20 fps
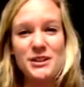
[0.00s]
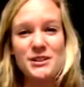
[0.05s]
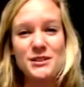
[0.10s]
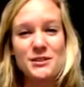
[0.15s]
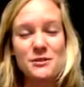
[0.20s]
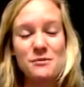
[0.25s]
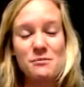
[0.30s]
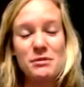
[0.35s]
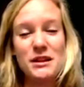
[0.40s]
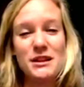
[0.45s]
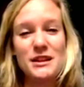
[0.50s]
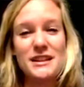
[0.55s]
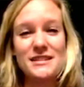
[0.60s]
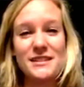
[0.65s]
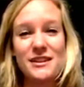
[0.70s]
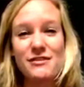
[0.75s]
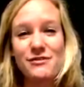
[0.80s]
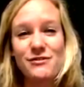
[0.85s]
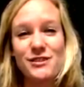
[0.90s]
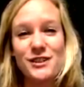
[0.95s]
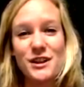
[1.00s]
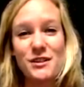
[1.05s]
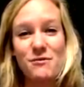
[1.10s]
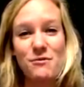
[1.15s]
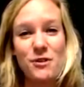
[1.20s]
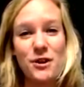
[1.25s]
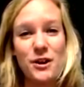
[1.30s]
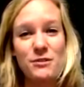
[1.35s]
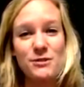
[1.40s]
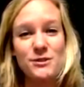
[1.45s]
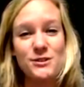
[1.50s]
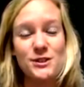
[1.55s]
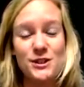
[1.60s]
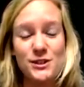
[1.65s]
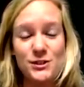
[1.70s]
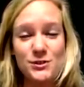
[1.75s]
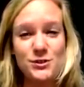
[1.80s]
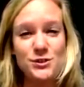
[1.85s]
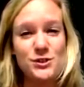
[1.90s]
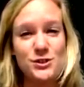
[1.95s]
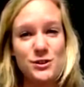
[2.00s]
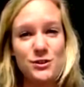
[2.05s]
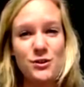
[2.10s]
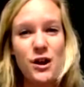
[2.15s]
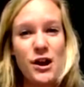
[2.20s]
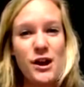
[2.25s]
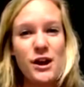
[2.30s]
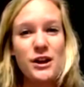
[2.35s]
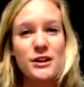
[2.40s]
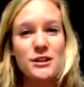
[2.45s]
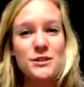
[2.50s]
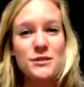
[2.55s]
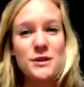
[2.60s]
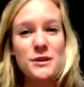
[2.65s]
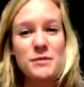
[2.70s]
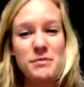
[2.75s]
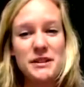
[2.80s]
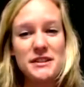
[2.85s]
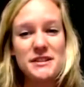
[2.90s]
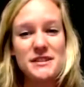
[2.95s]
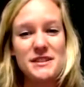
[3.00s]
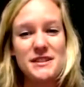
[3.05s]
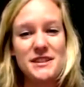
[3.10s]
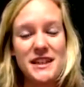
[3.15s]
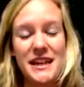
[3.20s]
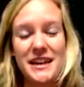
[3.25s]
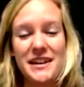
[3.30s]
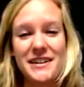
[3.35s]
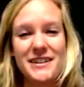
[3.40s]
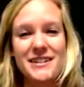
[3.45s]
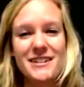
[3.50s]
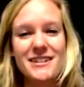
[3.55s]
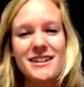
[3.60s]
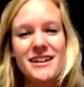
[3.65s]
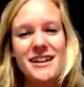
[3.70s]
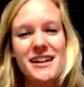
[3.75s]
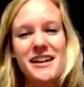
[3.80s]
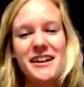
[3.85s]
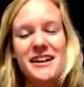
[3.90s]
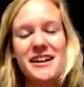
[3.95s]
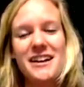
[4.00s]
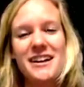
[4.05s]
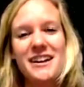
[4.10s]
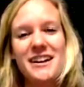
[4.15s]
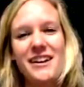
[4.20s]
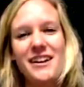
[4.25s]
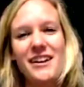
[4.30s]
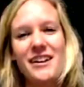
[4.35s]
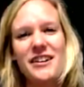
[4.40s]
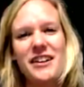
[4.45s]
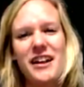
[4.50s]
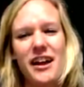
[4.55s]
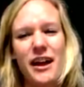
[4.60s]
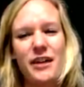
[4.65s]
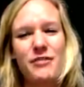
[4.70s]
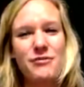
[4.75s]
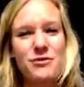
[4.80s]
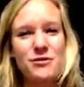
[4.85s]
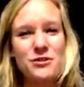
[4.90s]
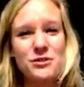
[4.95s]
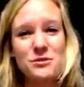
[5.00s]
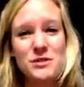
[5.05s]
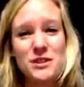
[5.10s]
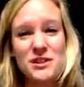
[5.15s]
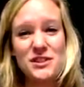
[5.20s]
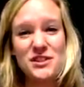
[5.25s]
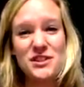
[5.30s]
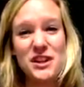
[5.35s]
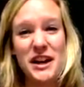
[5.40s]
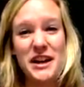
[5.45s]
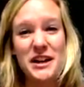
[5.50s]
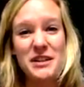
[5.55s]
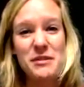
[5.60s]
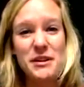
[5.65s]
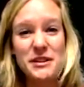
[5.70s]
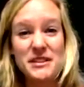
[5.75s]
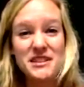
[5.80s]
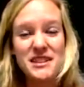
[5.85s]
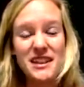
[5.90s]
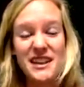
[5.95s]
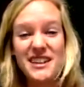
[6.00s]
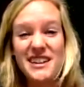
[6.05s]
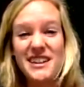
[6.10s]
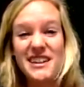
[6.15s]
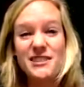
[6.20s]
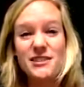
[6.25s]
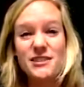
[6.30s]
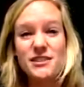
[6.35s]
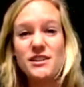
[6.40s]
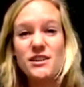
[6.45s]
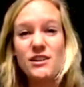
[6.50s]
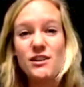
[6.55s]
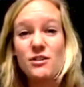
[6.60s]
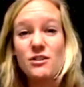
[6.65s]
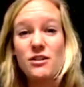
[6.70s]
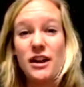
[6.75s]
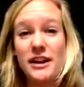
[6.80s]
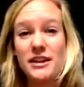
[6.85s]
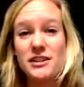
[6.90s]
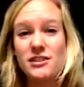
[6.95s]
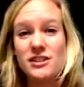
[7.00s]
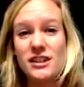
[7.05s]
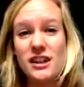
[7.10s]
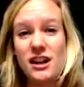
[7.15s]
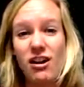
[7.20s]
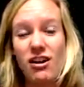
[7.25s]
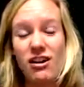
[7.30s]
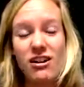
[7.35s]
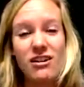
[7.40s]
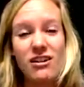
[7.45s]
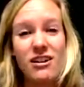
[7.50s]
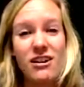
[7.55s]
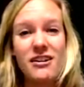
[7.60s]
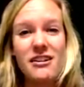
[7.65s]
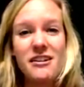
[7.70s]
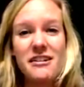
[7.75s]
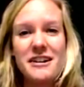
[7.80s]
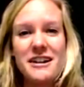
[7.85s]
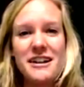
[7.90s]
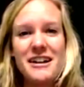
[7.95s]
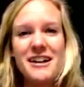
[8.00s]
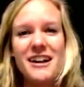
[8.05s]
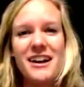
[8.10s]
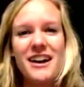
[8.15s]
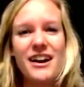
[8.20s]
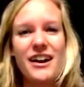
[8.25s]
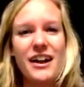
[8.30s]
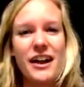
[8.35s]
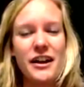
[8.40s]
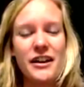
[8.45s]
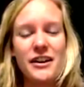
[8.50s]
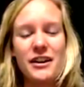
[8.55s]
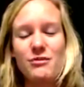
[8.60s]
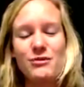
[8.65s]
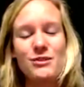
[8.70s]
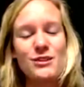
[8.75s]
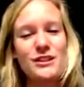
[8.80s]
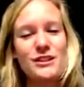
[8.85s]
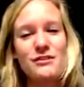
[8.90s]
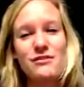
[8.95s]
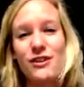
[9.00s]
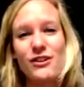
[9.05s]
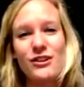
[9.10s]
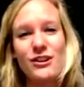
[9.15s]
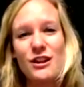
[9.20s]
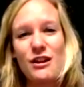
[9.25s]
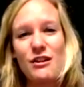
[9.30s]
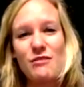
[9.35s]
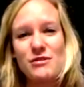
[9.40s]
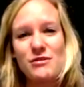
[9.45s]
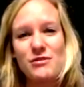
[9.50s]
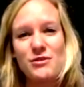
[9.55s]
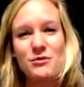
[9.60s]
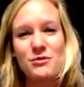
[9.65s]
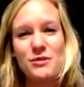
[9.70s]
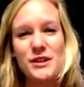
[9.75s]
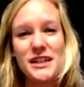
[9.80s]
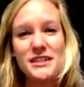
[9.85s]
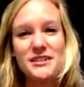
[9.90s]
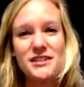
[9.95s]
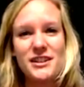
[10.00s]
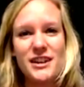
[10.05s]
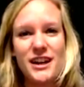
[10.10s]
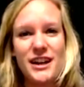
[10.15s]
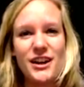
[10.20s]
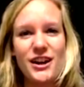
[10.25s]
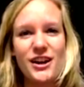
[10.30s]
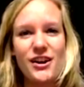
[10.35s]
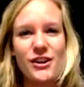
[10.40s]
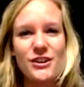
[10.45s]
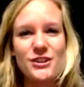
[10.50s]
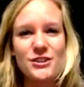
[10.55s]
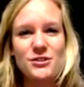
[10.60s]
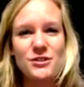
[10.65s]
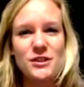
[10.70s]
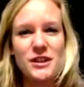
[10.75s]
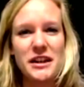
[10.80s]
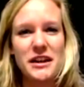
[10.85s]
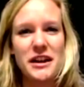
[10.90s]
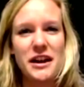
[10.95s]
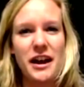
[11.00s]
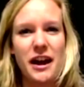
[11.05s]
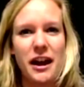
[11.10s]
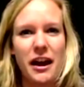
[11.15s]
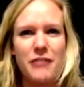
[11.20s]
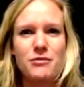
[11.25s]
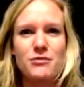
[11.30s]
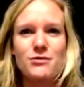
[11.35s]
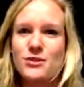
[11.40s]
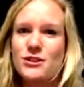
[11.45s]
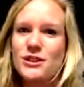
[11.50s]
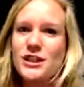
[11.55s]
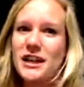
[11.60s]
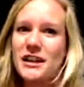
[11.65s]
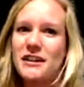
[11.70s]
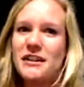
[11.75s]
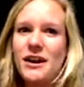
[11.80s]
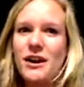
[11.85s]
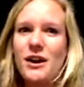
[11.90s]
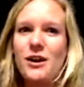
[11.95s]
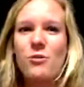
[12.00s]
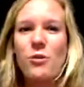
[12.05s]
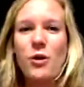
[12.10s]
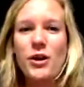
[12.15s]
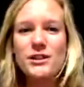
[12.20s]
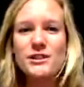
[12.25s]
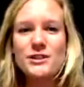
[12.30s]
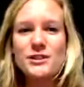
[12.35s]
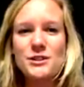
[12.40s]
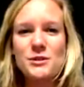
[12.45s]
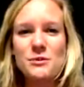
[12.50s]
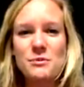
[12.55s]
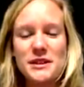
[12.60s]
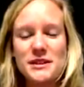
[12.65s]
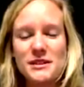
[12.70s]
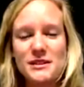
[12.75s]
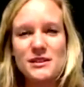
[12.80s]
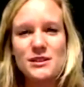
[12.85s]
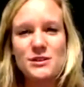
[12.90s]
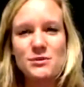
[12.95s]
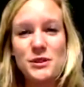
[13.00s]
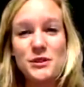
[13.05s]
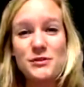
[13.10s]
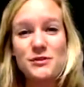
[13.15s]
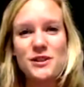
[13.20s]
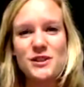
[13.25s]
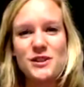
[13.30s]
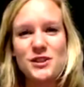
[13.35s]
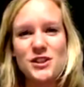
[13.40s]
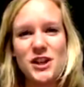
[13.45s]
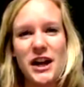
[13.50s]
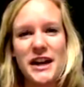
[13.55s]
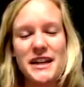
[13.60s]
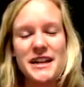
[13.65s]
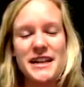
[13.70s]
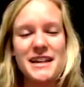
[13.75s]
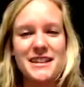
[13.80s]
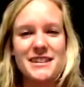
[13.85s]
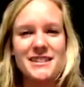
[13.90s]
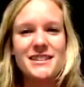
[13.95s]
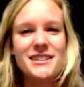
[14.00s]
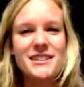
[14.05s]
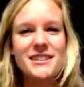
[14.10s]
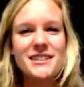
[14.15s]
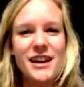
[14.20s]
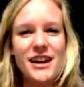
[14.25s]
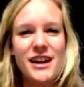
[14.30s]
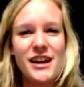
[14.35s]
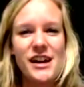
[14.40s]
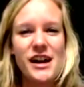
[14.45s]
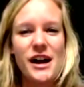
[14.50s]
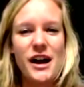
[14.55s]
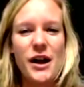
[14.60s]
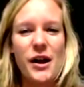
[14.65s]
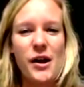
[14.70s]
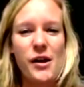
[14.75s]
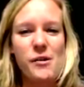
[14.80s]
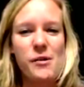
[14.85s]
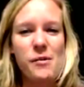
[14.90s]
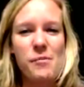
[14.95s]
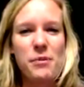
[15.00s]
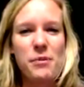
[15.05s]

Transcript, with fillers: It's completely different than what I was used to doing business here. Uh, I first went to China about 10 years ago, actually, Hong Kong and I really fell in love with the region and the country, and I, I really wanted to do business with the Chinese. Uh,